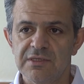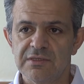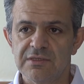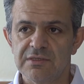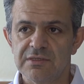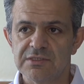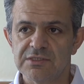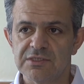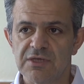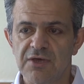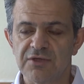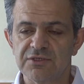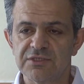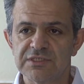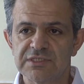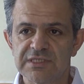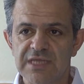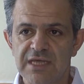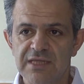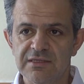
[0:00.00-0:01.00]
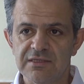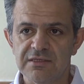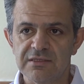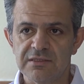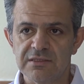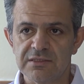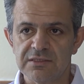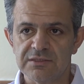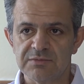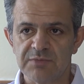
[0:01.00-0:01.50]
This understanding
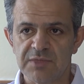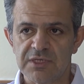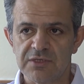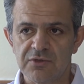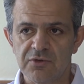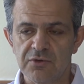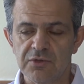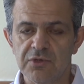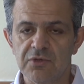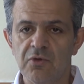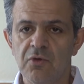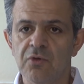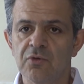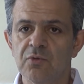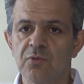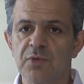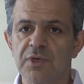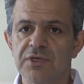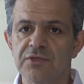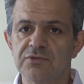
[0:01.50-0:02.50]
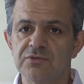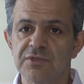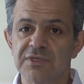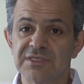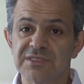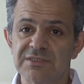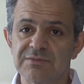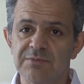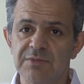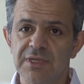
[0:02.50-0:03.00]
these may go a long way to
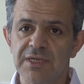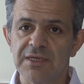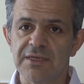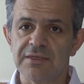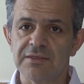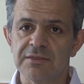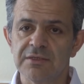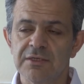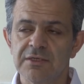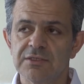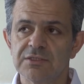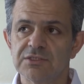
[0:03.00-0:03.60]
explain